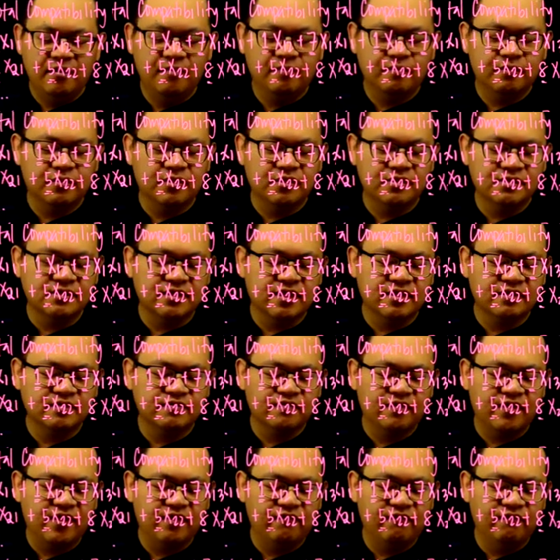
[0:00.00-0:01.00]
plus
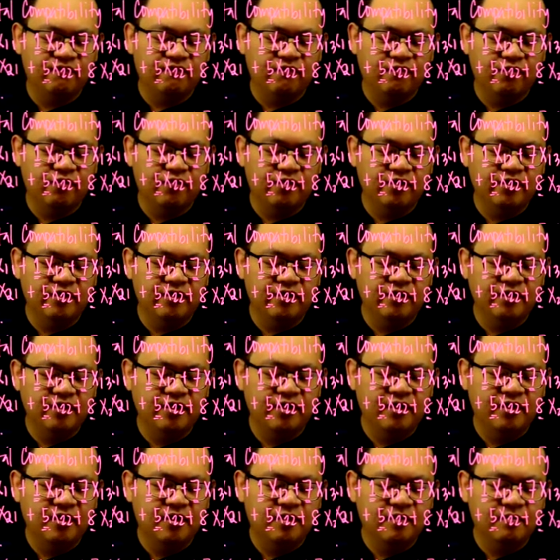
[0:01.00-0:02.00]
x54
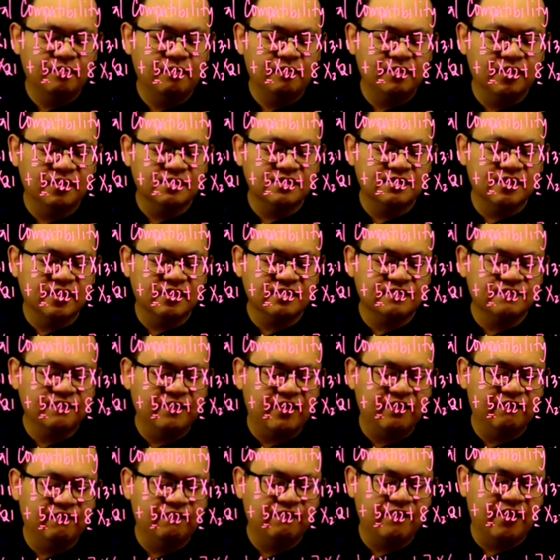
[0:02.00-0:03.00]
plus
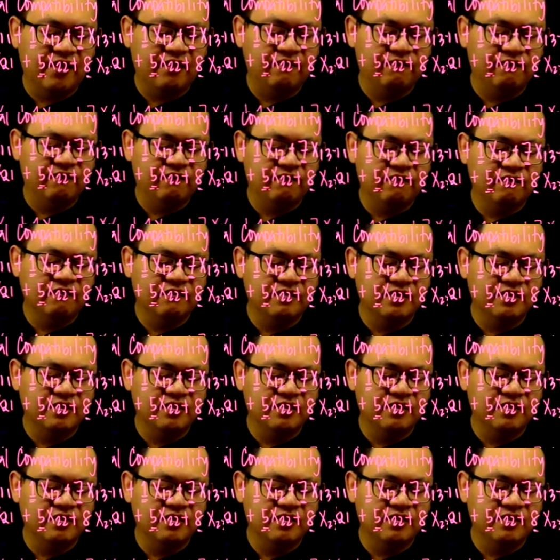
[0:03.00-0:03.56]
x55